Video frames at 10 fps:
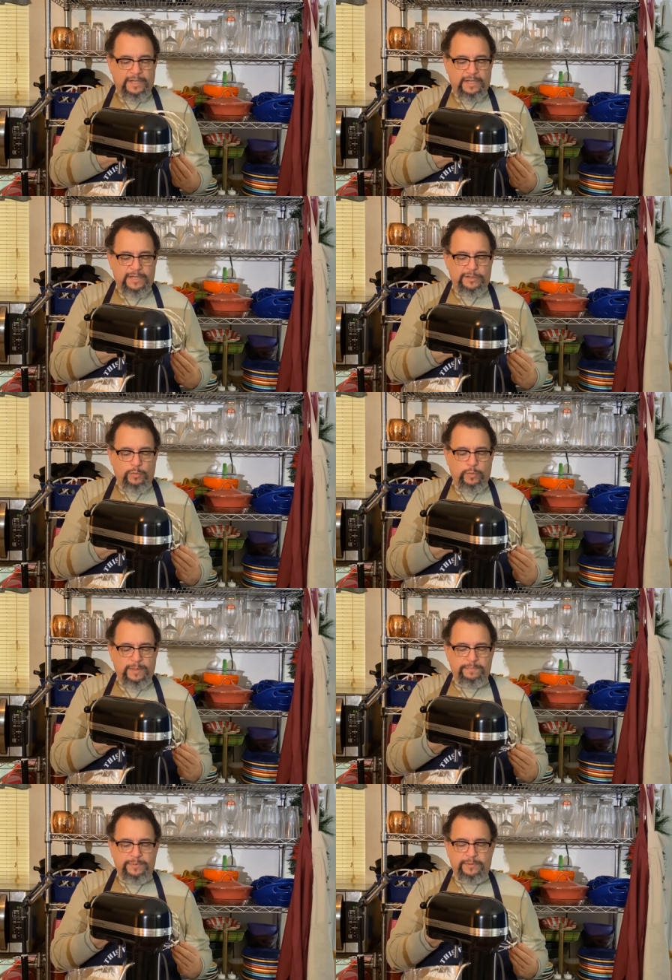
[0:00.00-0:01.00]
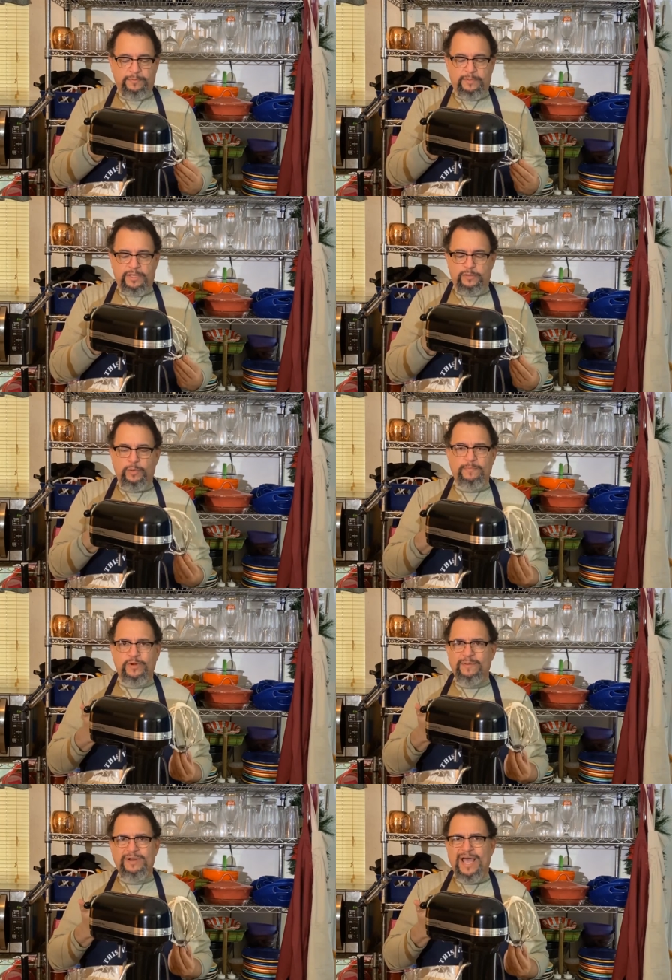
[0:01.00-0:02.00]
and the
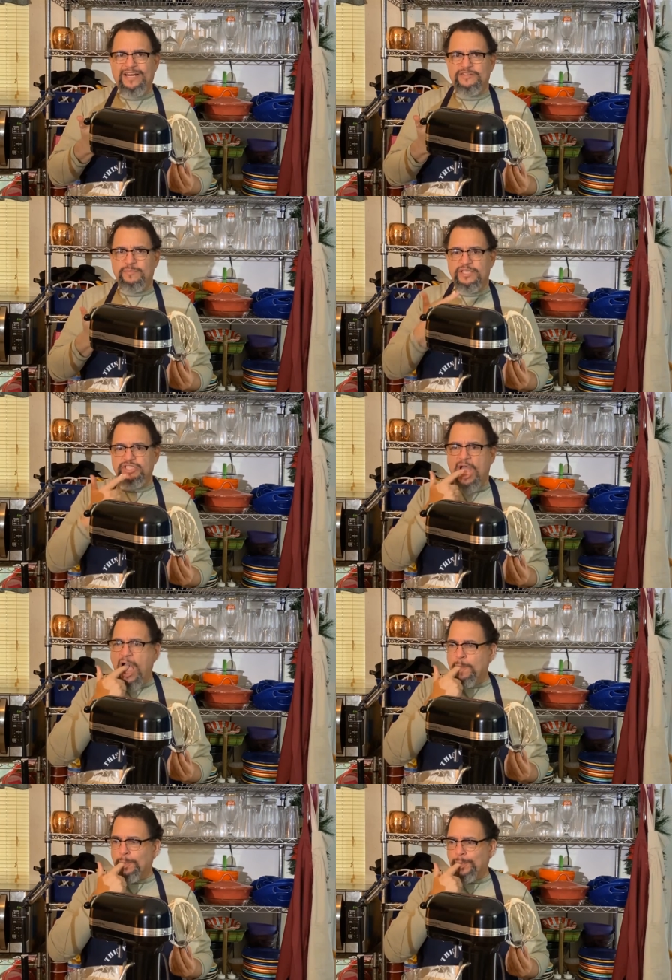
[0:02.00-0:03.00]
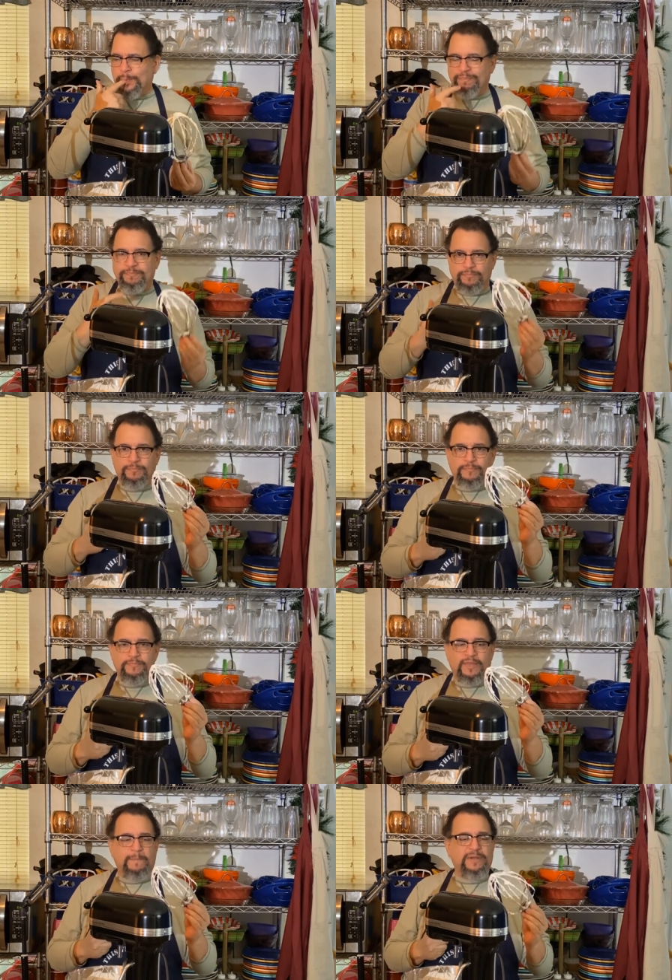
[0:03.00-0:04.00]
whipped cream, not as much,
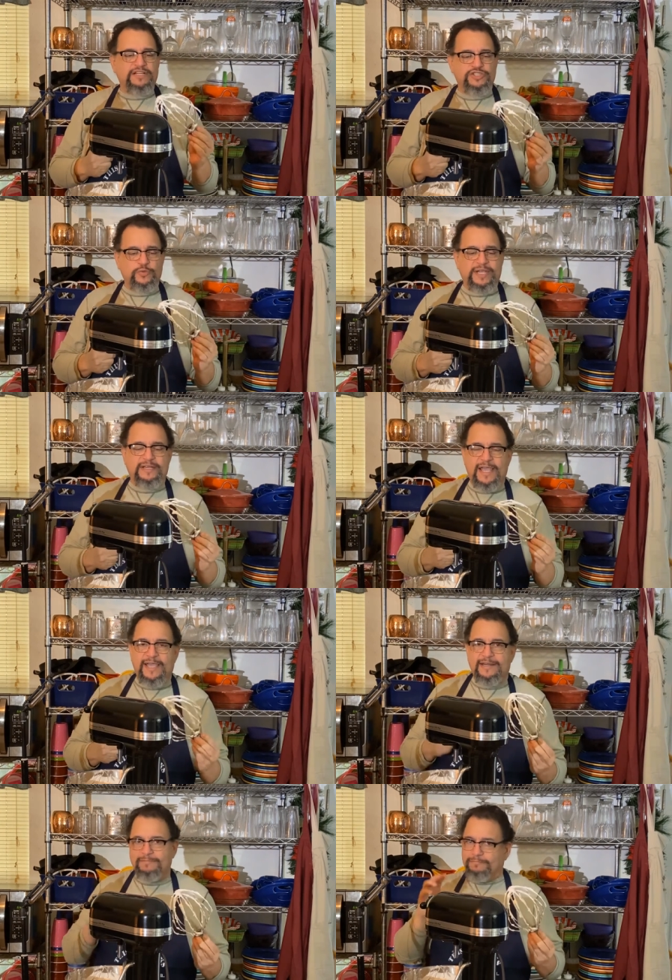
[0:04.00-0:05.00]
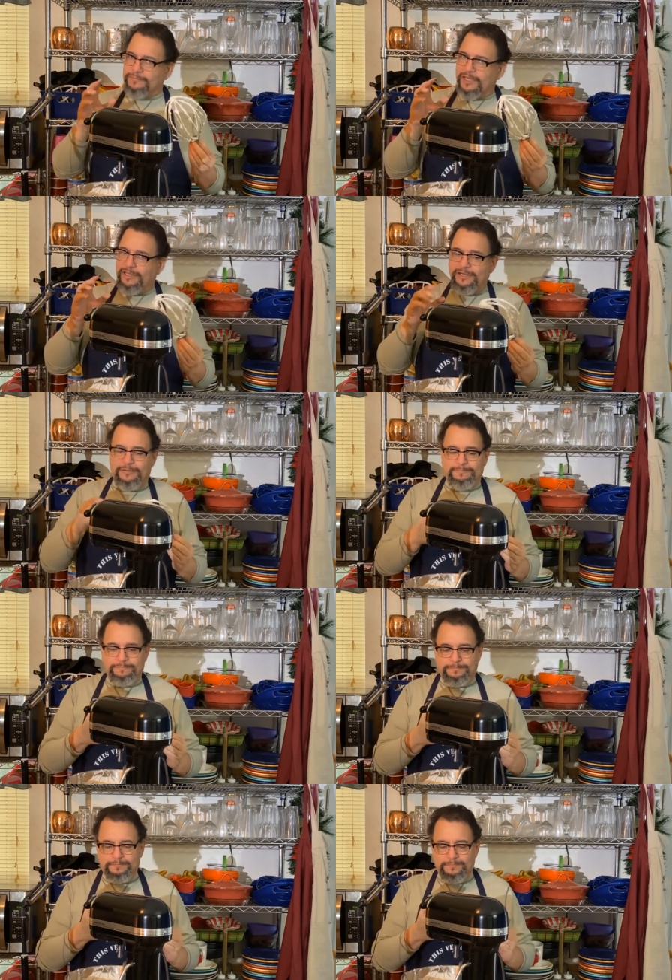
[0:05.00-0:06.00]
but it's sweet and a
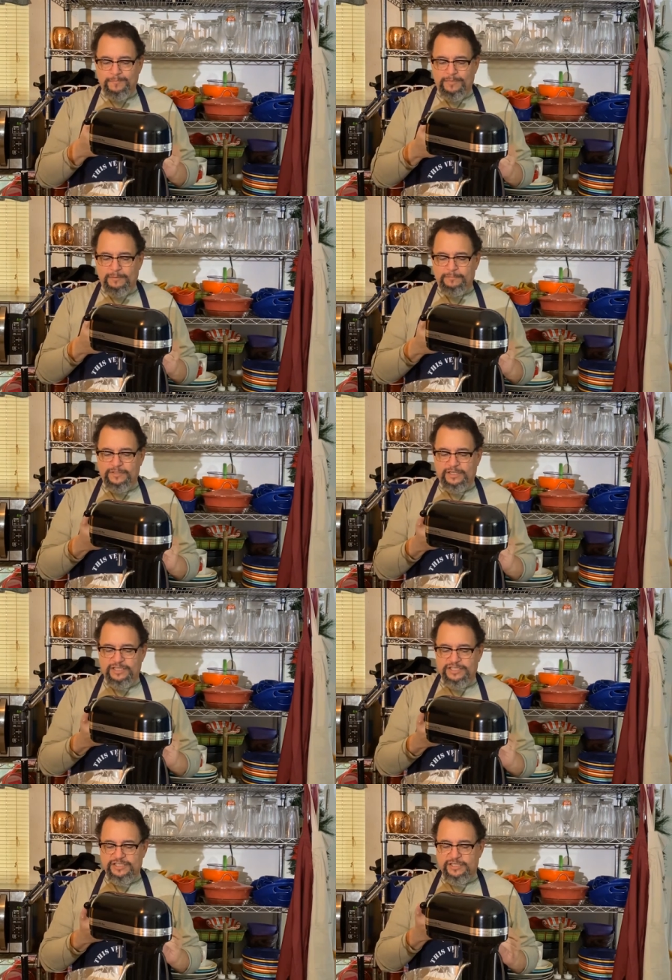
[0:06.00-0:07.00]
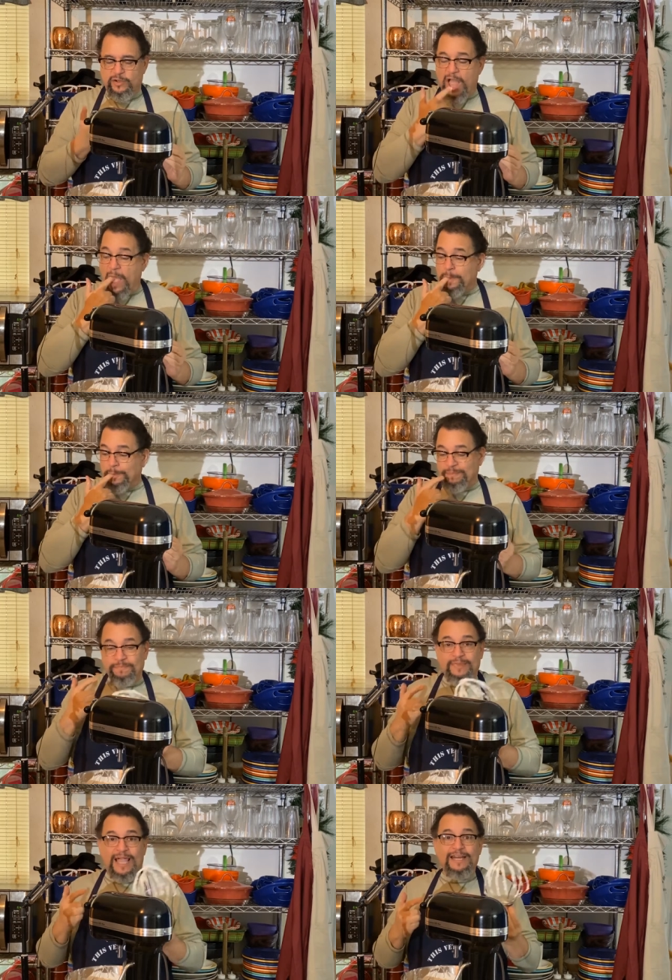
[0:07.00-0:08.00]
little delicious. So
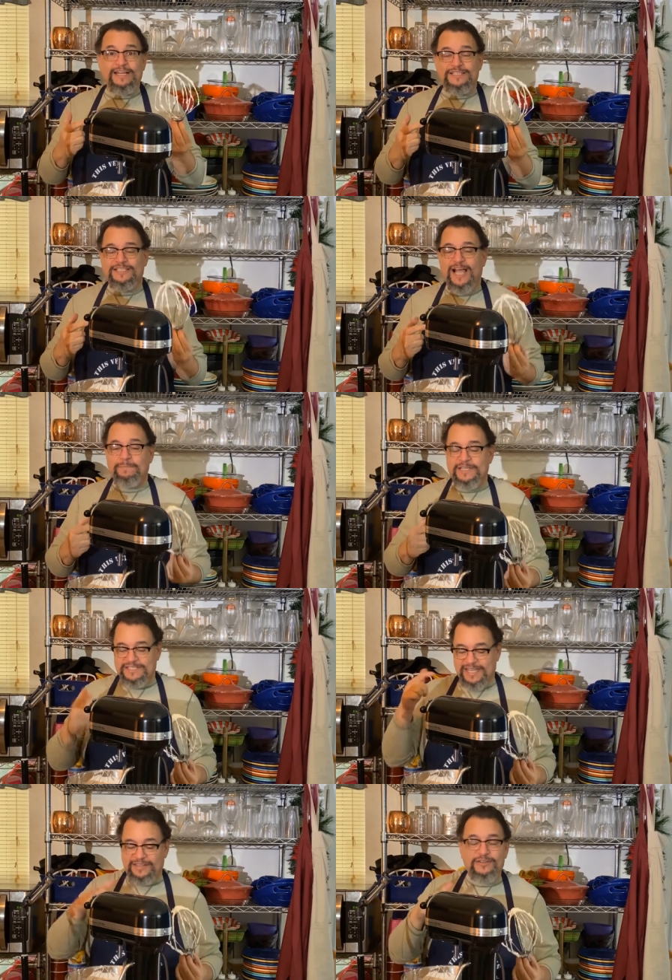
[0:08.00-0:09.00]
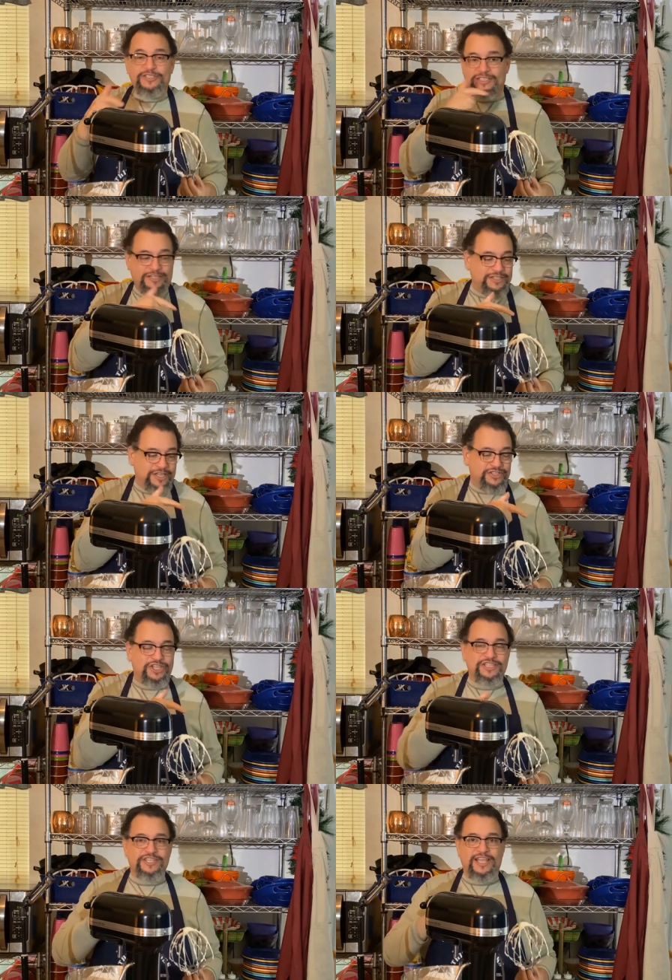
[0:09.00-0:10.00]
I need to stop this. There's a
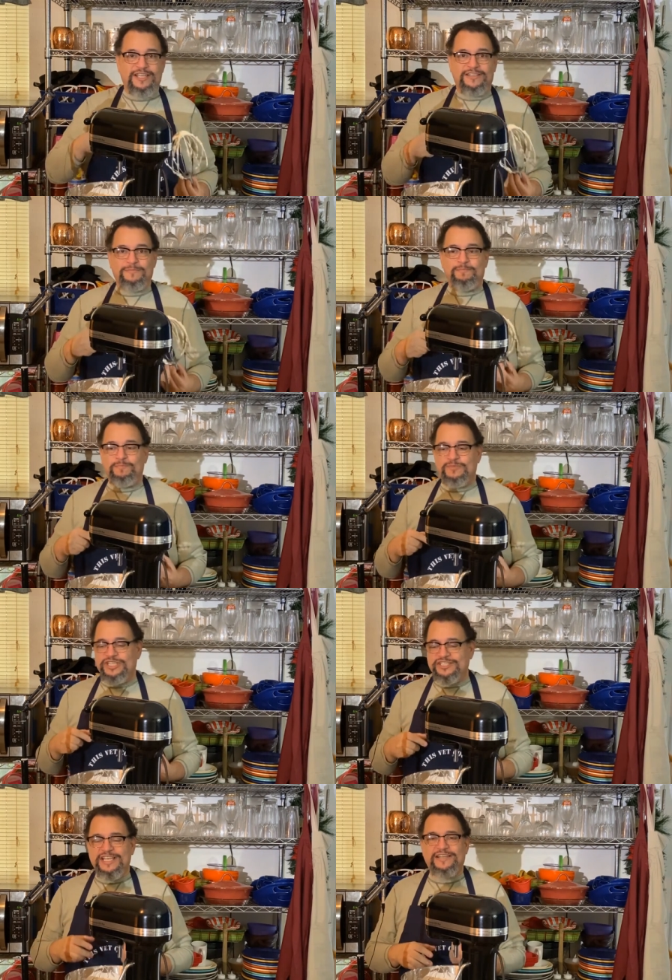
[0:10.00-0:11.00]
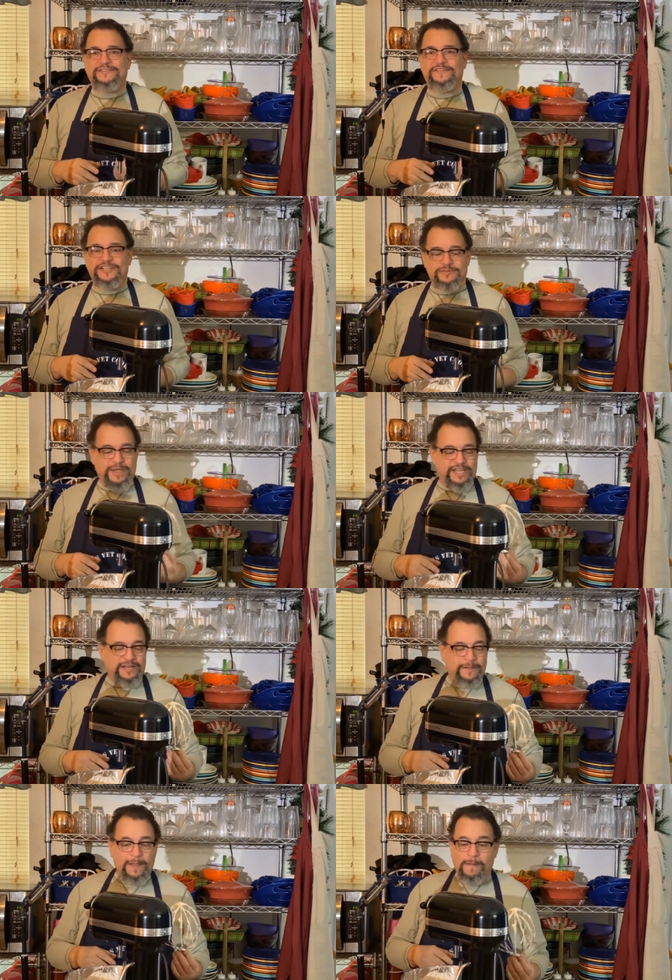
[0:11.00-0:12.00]
cheesecake to finish
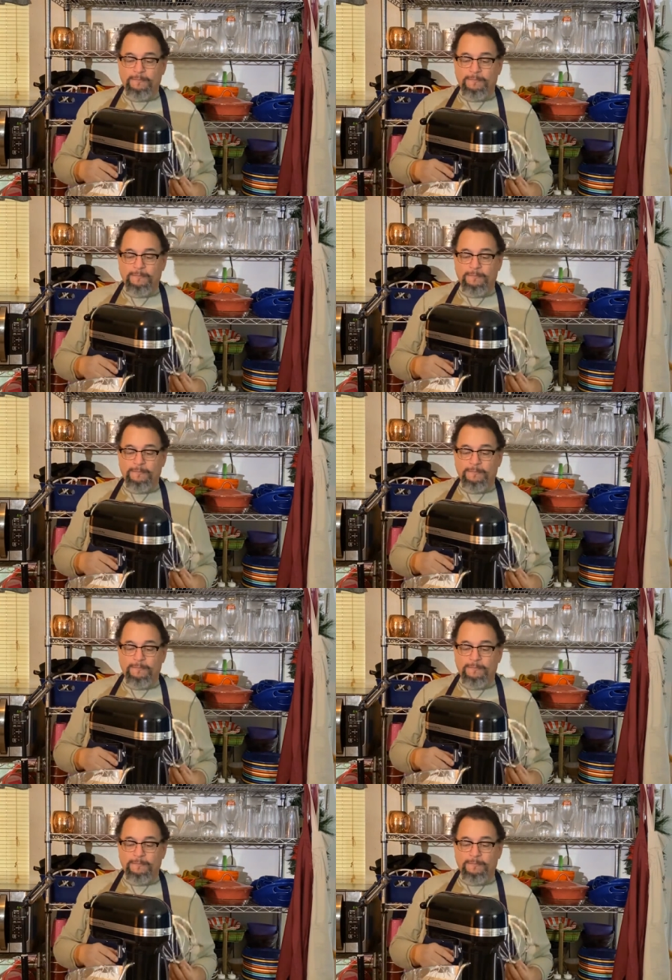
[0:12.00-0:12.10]
making.